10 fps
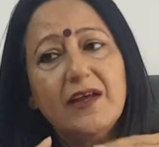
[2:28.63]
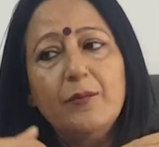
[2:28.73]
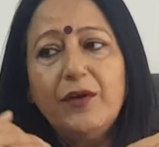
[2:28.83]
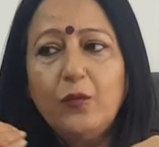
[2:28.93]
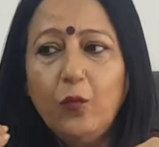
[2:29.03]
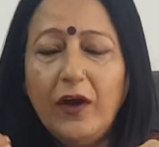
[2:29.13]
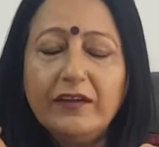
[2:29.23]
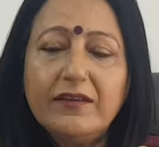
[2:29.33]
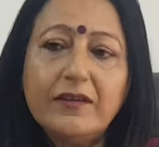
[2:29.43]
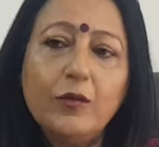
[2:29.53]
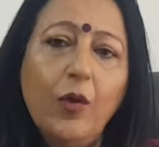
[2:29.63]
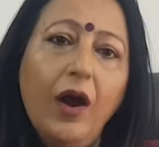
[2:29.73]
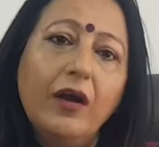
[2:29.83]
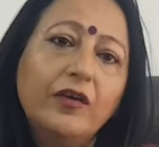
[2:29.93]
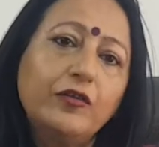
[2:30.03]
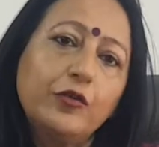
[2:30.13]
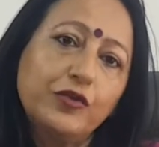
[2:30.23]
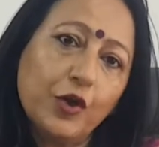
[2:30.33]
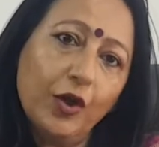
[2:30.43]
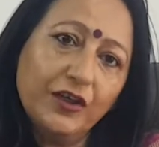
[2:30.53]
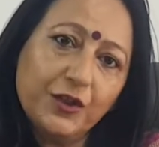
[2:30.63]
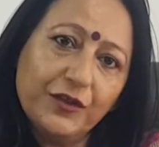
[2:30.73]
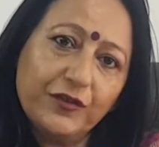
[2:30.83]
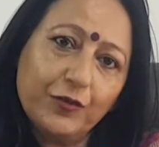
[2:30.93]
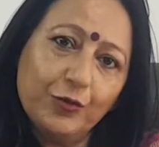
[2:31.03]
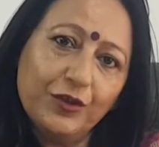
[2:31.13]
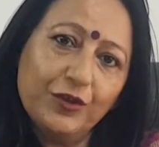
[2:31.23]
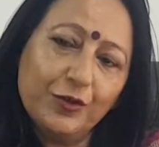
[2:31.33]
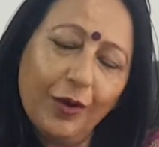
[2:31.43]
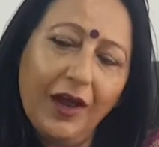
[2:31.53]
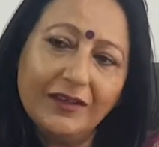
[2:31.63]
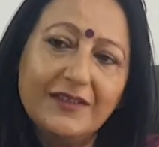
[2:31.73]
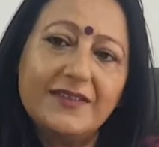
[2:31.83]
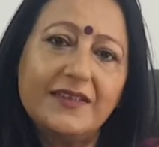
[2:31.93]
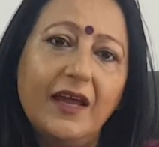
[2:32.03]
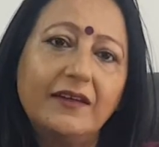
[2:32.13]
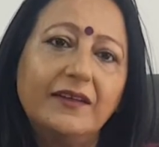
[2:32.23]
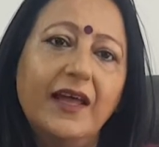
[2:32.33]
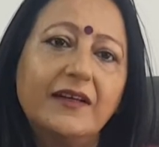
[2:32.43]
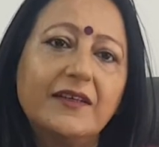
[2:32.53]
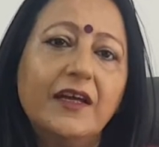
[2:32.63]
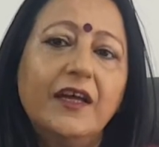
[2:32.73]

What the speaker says: But once you are a sociology student, you understand that